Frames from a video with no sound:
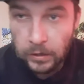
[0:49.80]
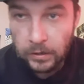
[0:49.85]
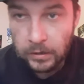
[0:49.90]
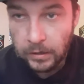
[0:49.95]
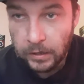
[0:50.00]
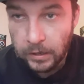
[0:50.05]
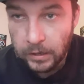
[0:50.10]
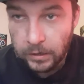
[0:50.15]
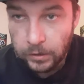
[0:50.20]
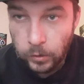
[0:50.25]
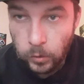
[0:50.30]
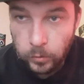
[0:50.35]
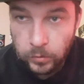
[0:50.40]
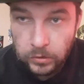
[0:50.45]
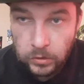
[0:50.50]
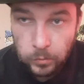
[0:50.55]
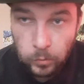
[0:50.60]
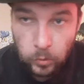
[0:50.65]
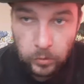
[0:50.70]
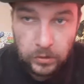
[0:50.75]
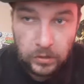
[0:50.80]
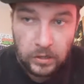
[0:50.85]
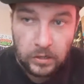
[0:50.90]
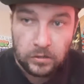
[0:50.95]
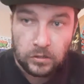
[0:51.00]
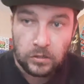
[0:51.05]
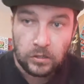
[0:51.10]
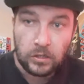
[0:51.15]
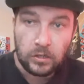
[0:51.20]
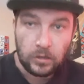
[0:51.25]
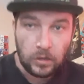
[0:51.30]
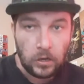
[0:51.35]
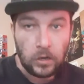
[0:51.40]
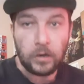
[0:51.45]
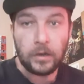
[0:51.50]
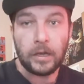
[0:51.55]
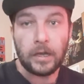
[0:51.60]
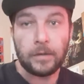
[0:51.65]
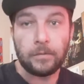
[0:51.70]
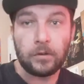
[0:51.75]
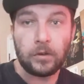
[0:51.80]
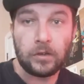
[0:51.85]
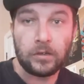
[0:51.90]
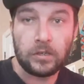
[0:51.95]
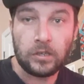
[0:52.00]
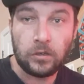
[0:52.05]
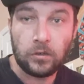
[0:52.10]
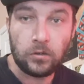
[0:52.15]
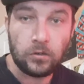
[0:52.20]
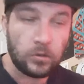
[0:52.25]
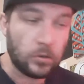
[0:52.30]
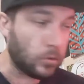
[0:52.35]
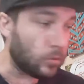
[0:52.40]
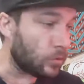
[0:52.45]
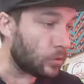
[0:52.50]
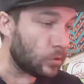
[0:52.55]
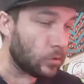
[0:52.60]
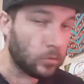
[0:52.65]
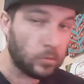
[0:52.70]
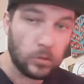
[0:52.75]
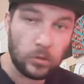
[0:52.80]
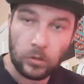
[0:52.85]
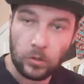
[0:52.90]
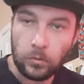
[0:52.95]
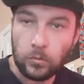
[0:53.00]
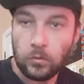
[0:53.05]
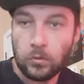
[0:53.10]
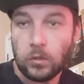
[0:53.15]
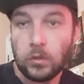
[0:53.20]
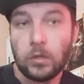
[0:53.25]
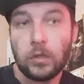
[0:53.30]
yeah, go and support that shit. I'll have it on here, YouTube, you know.